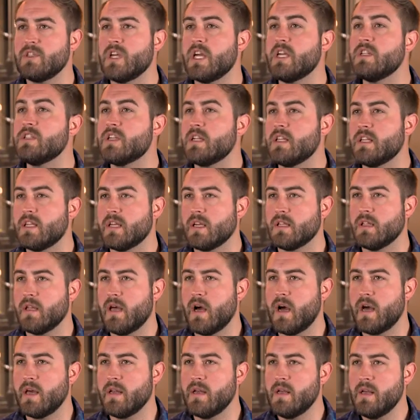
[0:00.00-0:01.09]
change anything in
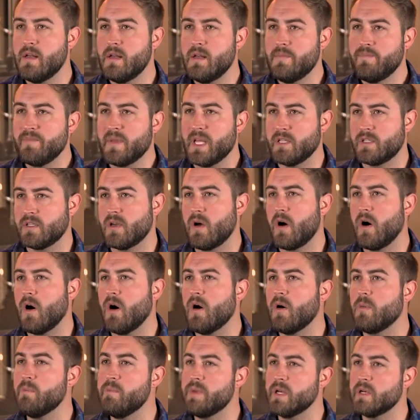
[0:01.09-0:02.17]
line, it's
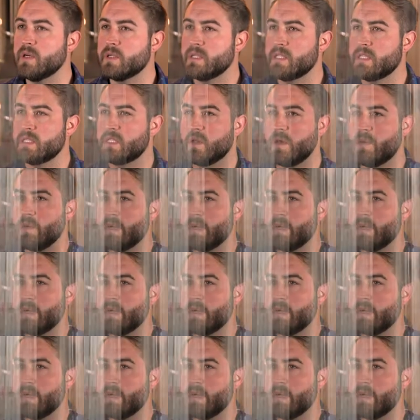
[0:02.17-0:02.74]
all built so